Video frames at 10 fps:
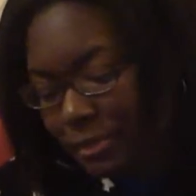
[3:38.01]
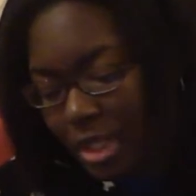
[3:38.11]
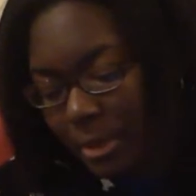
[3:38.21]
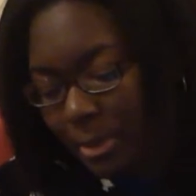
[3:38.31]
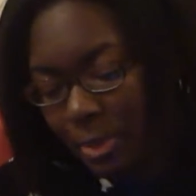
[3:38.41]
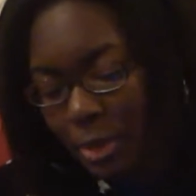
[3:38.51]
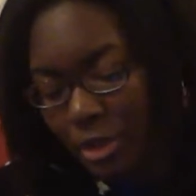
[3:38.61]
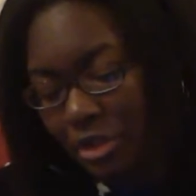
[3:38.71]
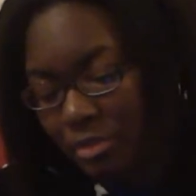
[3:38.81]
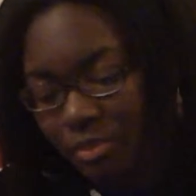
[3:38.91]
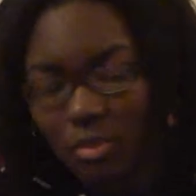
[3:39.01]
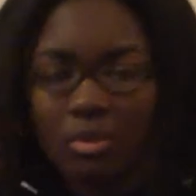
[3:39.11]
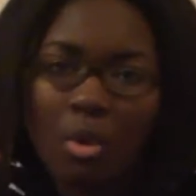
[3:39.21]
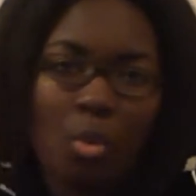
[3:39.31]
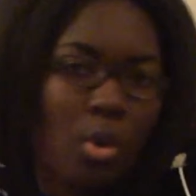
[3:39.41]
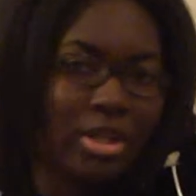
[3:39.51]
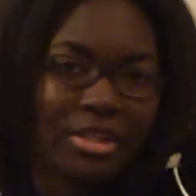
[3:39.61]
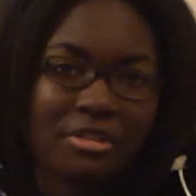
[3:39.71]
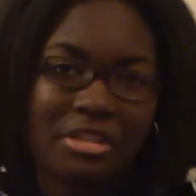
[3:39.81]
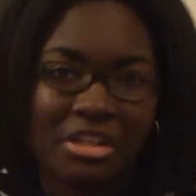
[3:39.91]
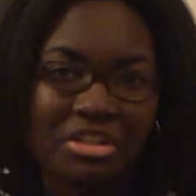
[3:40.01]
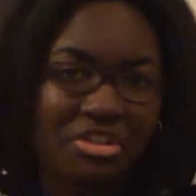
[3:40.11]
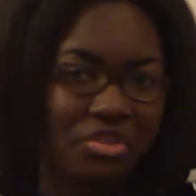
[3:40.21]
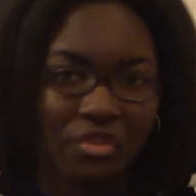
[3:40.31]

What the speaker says: I maybe wrote in one sentence